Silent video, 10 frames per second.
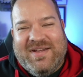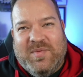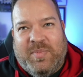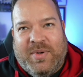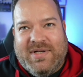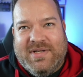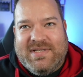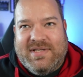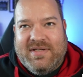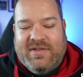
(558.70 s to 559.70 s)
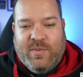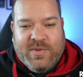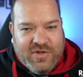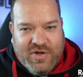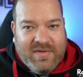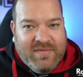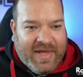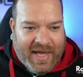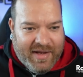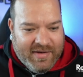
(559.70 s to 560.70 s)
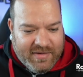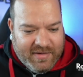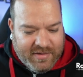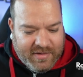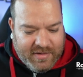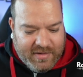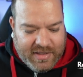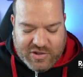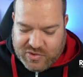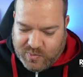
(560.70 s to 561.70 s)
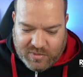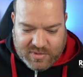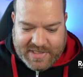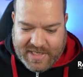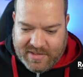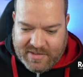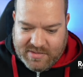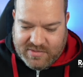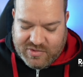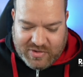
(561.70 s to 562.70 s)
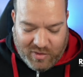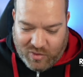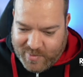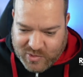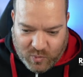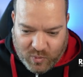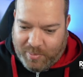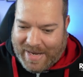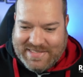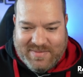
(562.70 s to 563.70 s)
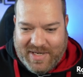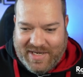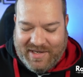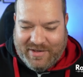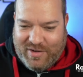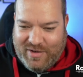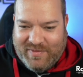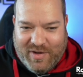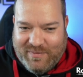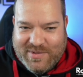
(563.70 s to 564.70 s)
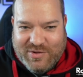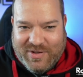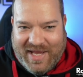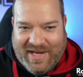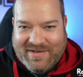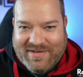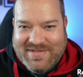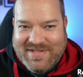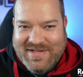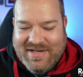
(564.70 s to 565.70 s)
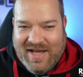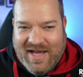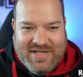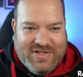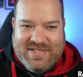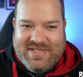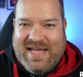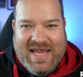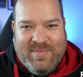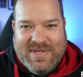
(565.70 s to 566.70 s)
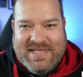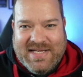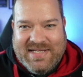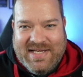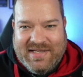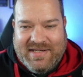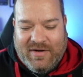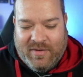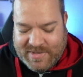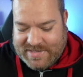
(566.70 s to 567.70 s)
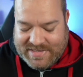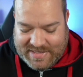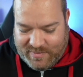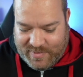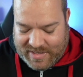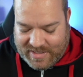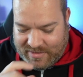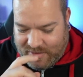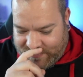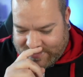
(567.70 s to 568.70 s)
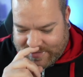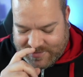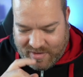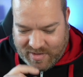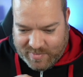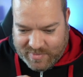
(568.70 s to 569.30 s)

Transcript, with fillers: But there was none of that. He just walked in, almost walked past me. I don't even know if we shook hands. And he just sat in my settee, on my settee that we had in the office at the time.